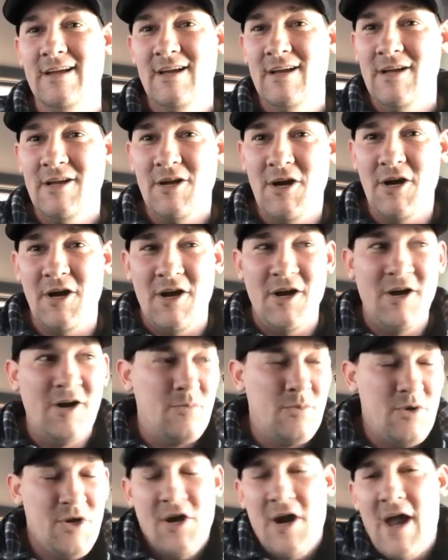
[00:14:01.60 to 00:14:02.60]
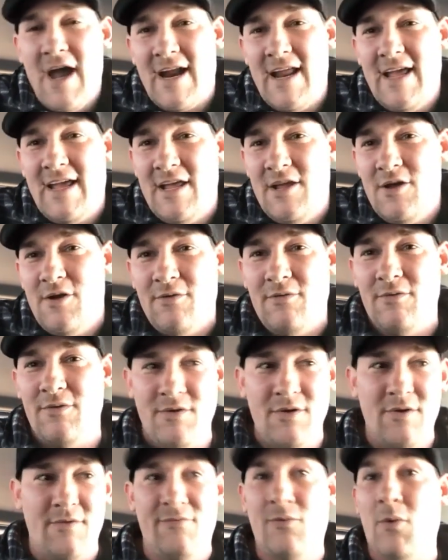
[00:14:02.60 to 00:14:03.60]
to get your
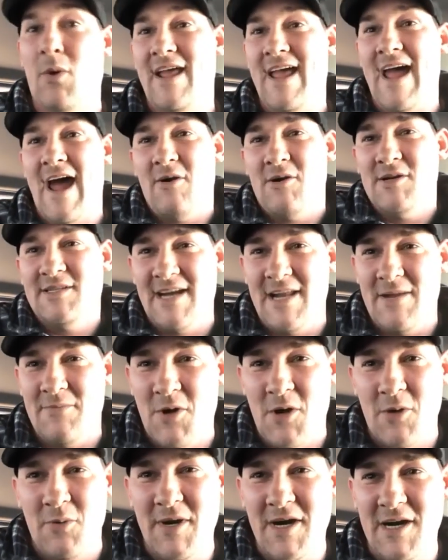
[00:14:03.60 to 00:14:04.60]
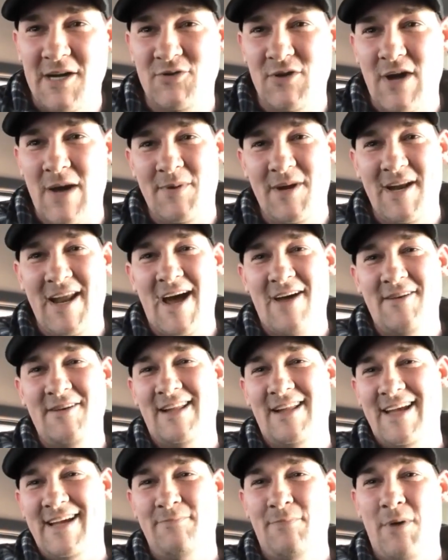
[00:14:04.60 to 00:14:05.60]
40 hours anymore. We're going to drop you down to
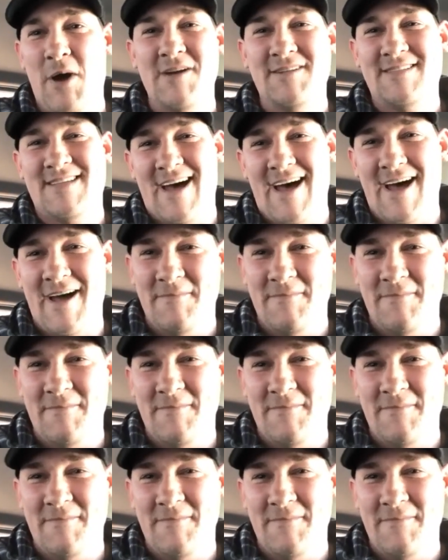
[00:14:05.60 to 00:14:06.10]
like part-time.